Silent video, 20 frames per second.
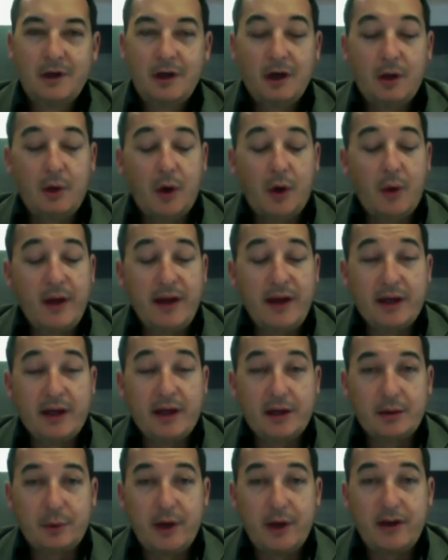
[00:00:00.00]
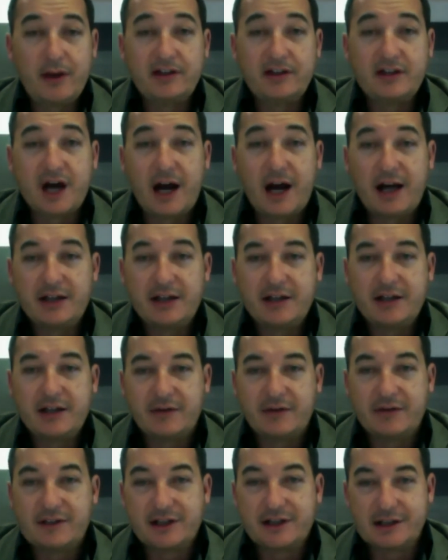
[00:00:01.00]
Well, we're the designers of the
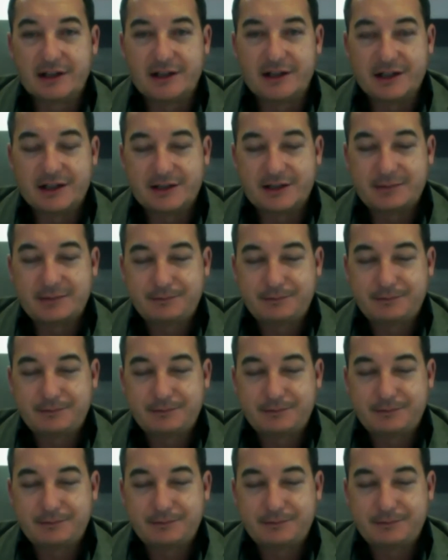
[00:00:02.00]
facilities.